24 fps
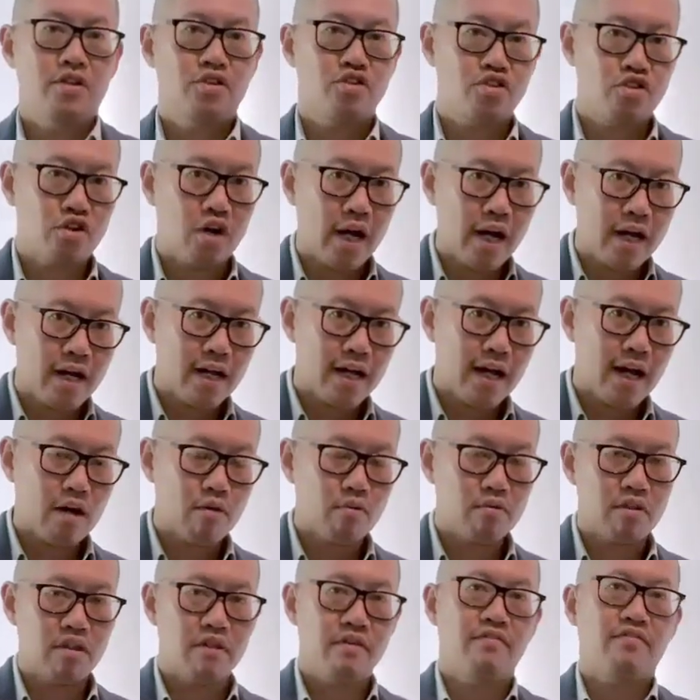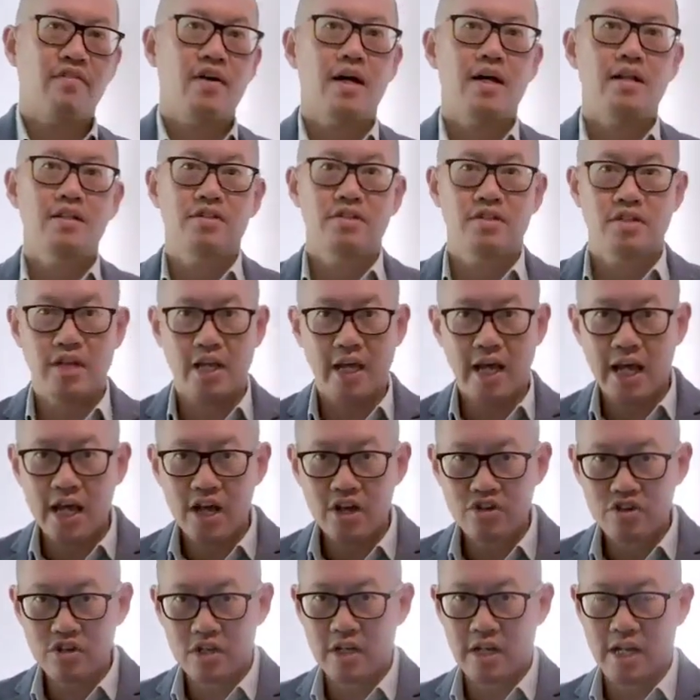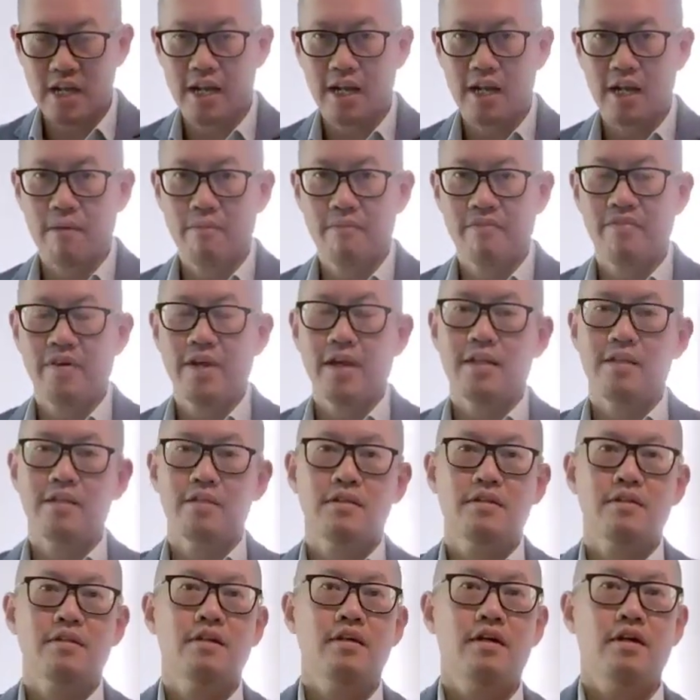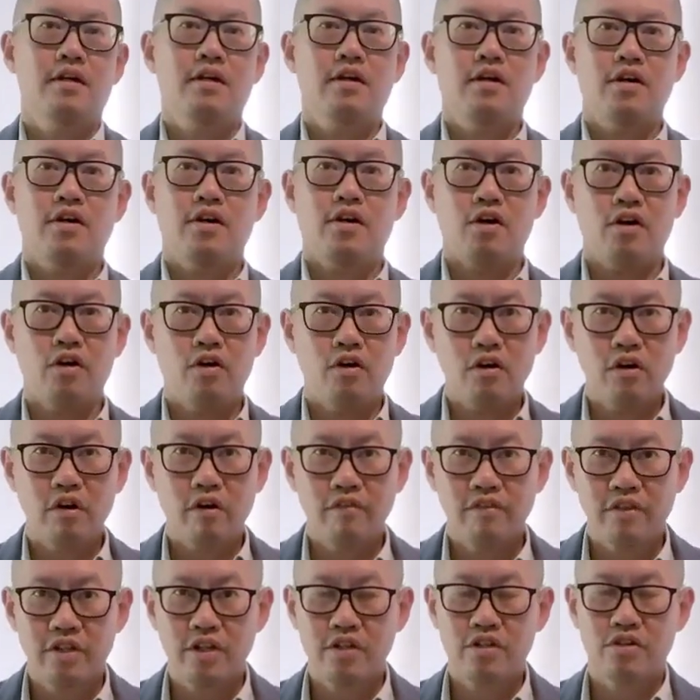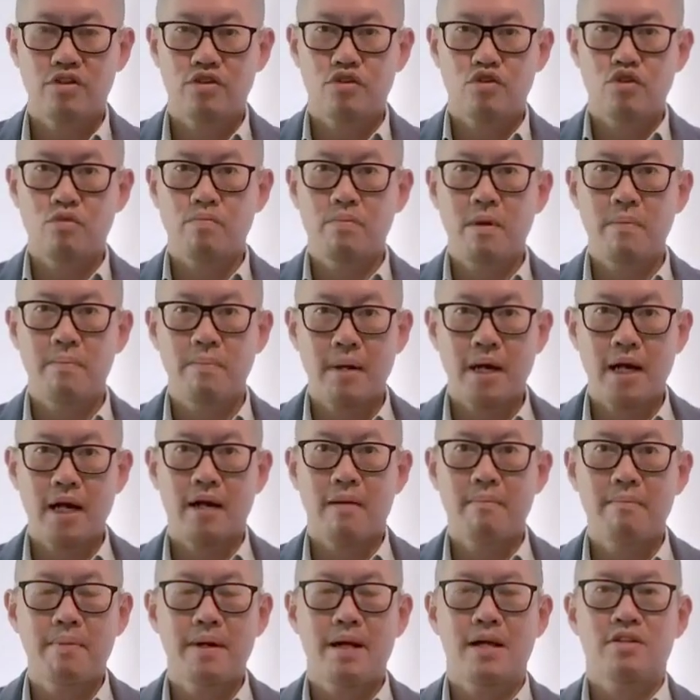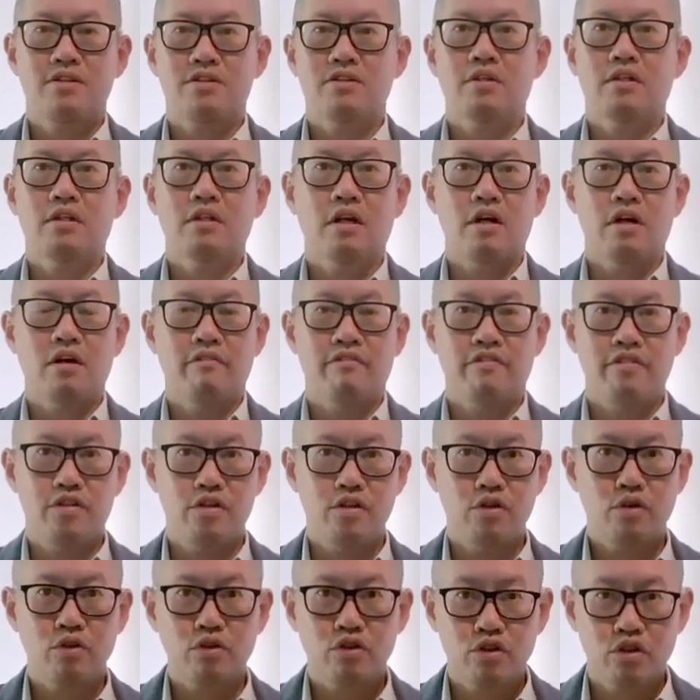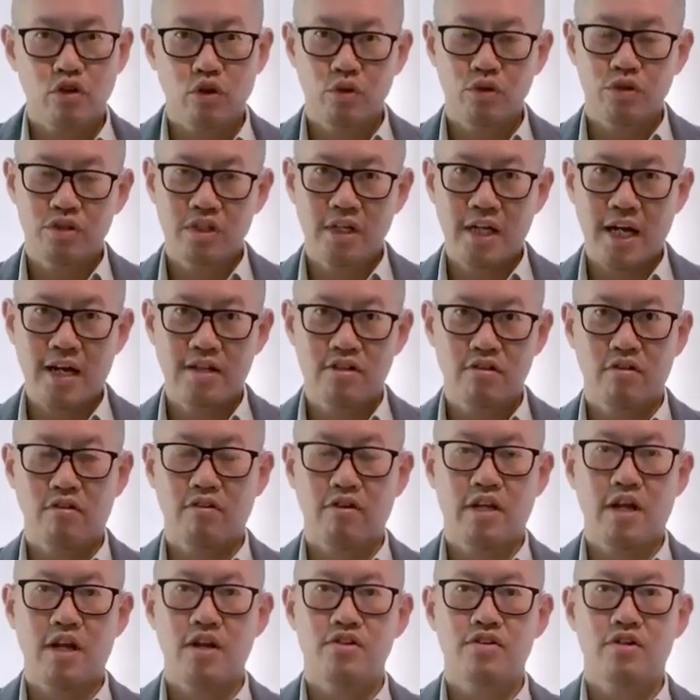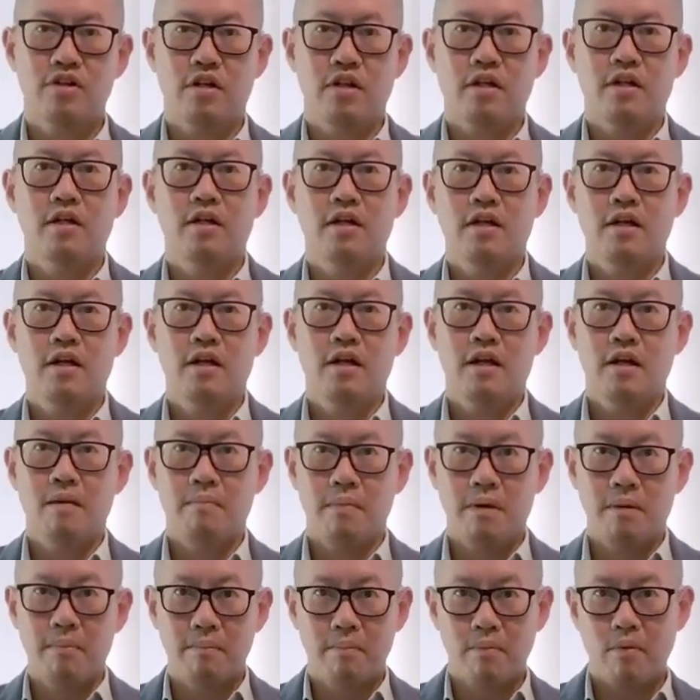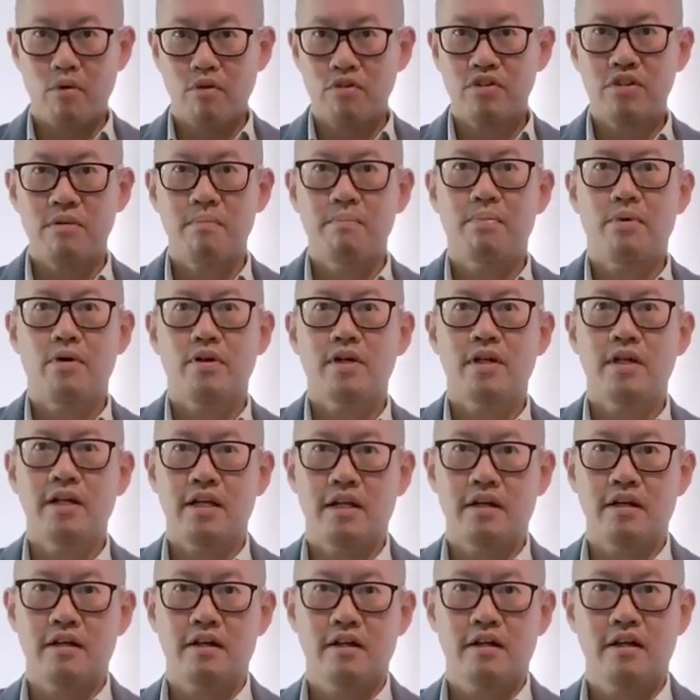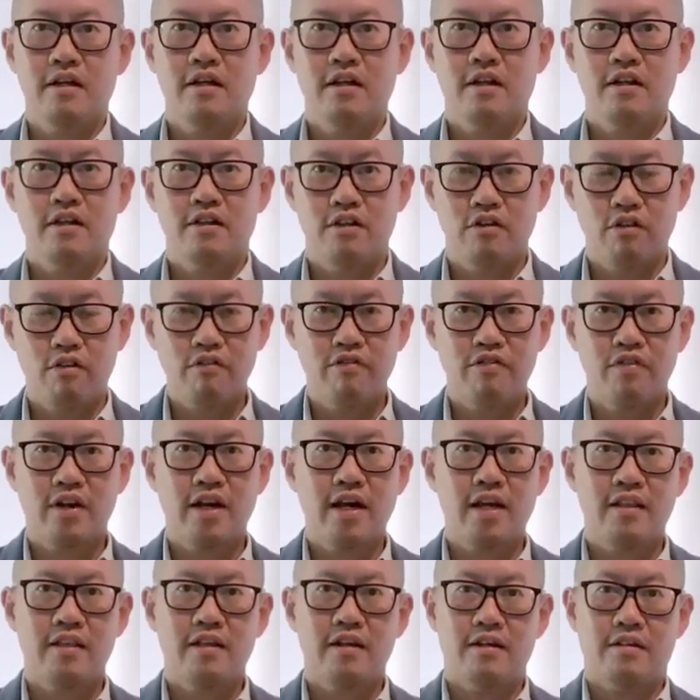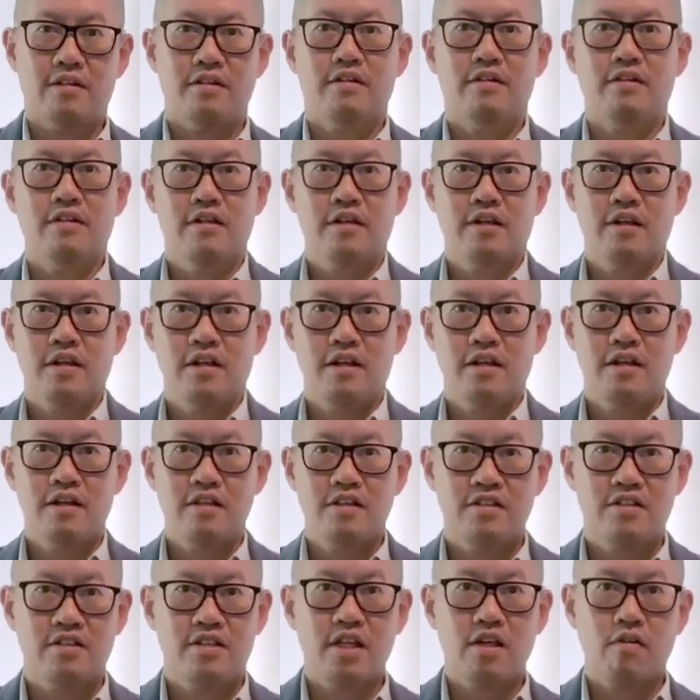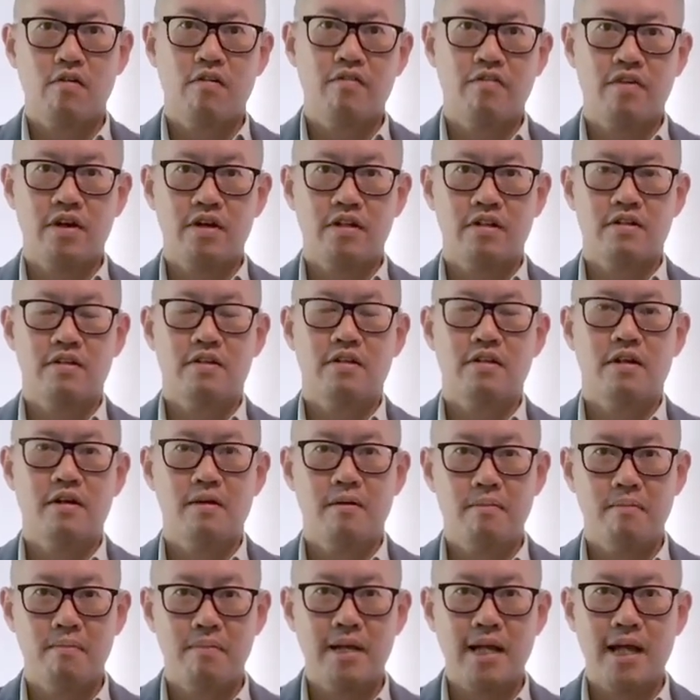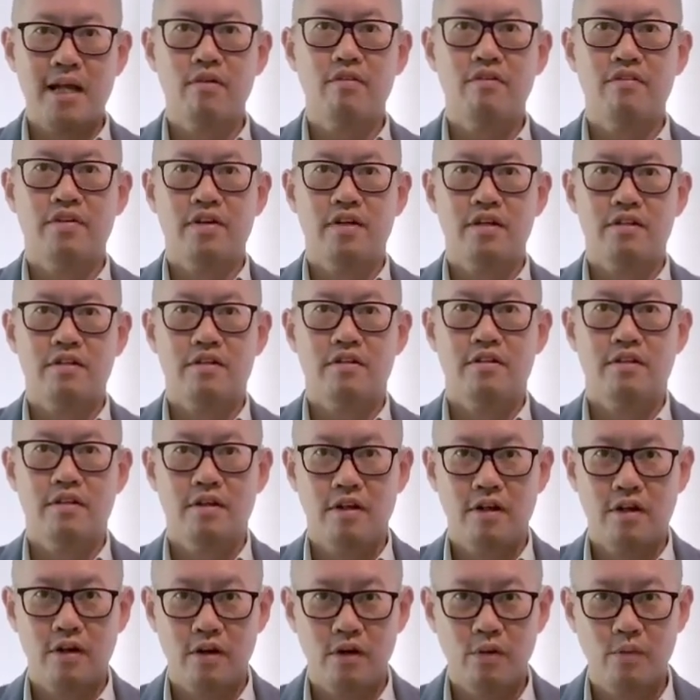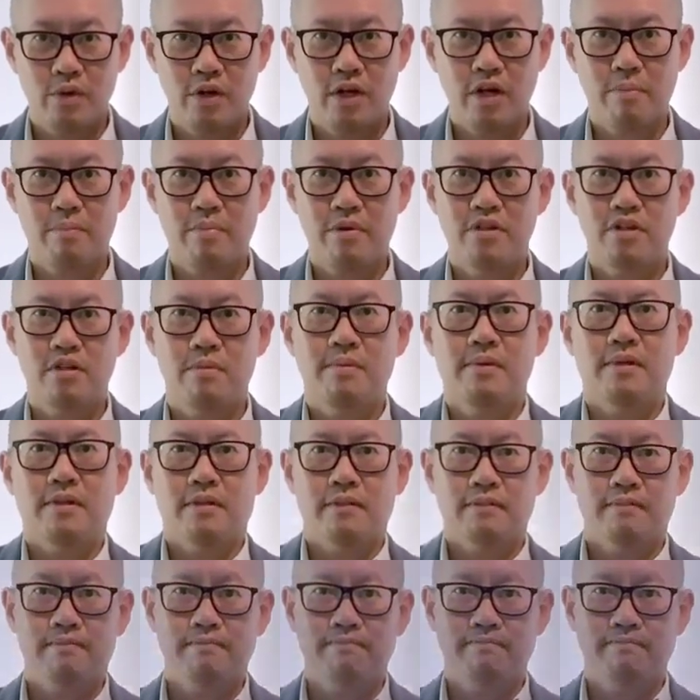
China equity funds, Asia income funds. All of this should be part and parcel of your total asset allocation. But most importantly, don't forget this: stick with us, plan with us, we are Principal.